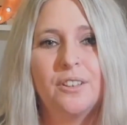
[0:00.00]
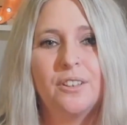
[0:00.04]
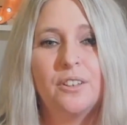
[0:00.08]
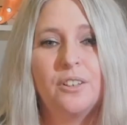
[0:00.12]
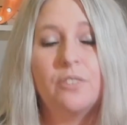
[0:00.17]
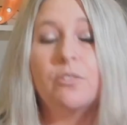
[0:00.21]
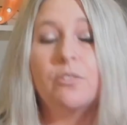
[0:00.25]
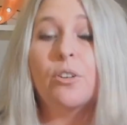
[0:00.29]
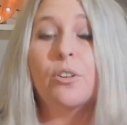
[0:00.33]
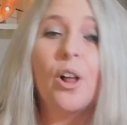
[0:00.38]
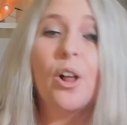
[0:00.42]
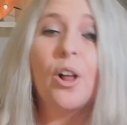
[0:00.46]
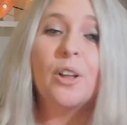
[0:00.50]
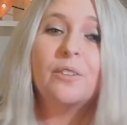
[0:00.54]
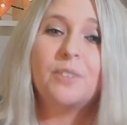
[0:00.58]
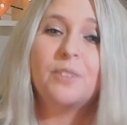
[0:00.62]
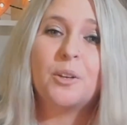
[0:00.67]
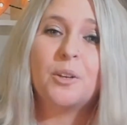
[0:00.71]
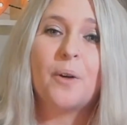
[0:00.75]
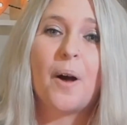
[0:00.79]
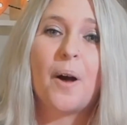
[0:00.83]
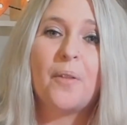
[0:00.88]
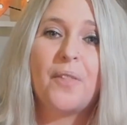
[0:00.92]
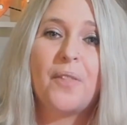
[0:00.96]
For all of
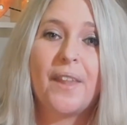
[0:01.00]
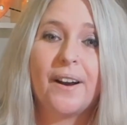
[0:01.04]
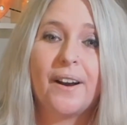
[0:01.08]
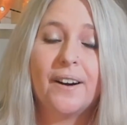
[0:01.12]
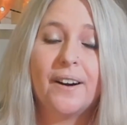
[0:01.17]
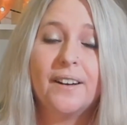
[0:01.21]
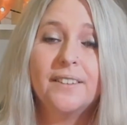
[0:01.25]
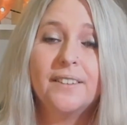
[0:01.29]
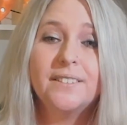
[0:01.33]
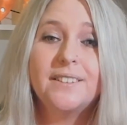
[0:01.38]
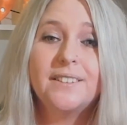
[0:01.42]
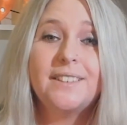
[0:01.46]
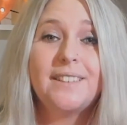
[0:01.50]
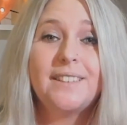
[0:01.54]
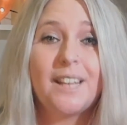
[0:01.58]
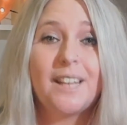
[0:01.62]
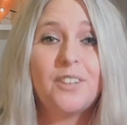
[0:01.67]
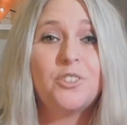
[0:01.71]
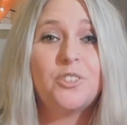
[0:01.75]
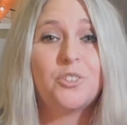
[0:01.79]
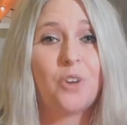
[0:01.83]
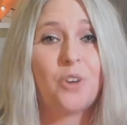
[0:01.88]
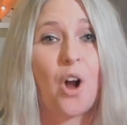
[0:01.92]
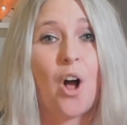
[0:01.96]
you out there, stay
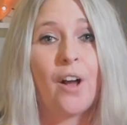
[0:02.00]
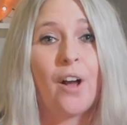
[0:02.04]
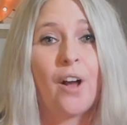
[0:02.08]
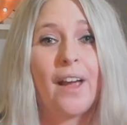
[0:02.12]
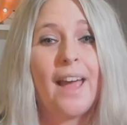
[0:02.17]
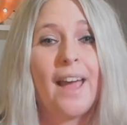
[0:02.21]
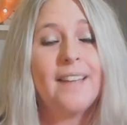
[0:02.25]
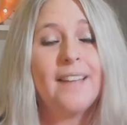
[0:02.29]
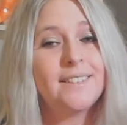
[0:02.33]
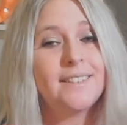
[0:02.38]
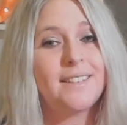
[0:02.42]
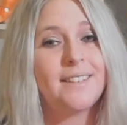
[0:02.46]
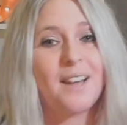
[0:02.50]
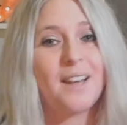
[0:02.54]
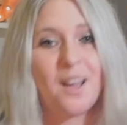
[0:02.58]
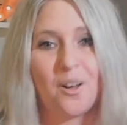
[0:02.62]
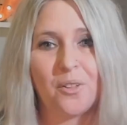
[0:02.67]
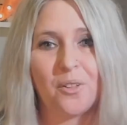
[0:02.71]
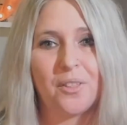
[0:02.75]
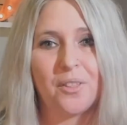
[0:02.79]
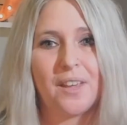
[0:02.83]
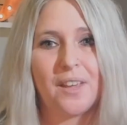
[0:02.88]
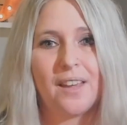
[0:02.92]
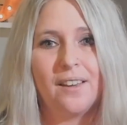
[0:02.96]
strong and stay
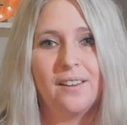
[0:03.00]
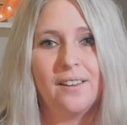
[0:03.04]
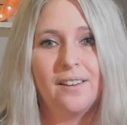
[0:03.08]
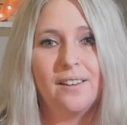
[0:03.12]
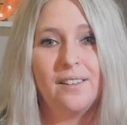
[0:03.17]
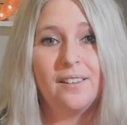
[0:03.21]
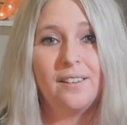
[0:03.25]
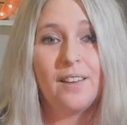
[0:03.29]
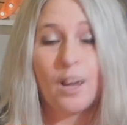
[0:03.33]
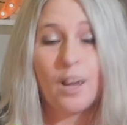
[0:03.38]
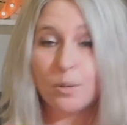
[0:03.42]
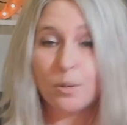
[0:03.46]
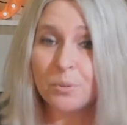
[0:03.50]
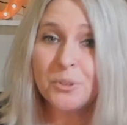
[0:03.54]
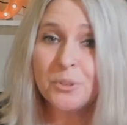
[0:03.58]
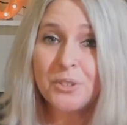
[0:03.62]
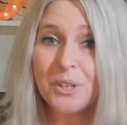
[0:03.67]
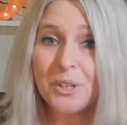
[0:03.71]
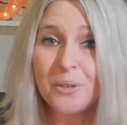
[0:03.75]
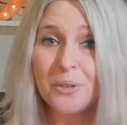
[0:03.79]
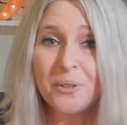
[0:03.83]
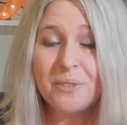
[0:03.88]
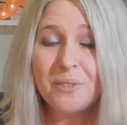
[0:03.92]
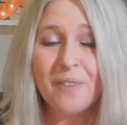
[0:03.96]
healthy, and we'll
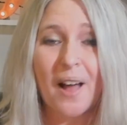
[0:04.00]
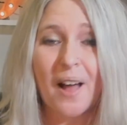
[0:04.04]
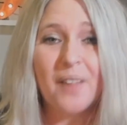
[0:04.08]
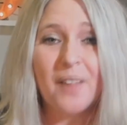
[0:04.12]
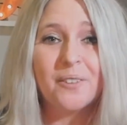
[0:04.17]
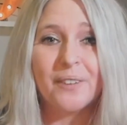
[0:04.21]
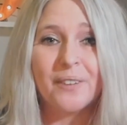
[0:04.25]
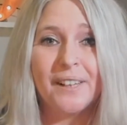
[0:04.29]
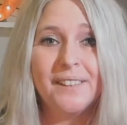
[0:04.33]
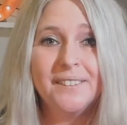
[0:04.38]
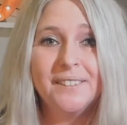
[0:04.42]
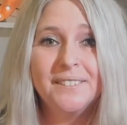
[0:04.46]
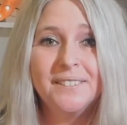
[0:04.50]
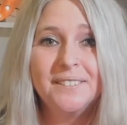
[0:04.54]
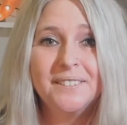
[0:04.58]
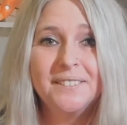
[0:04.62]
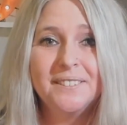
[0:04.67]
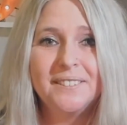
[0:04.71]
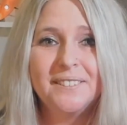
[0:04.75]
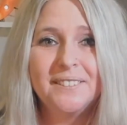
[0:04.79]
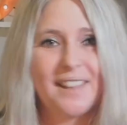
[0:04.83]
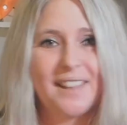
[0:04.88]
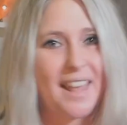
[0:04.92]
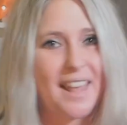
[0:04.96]
see you in Valorant.
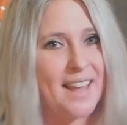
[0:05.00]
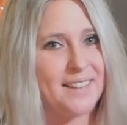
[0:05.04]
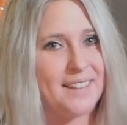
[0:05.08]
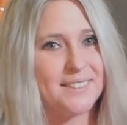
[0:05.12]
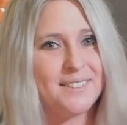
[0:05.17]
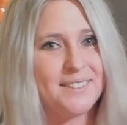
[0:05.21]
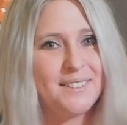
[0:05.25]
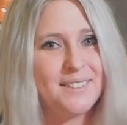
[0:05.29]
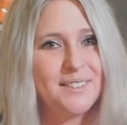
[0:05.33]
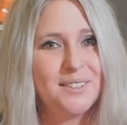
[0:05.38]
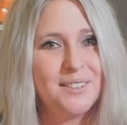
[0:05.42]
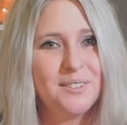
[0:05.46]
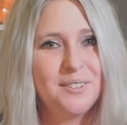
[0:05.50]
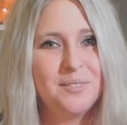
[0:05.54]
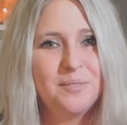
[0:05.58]
Thanks.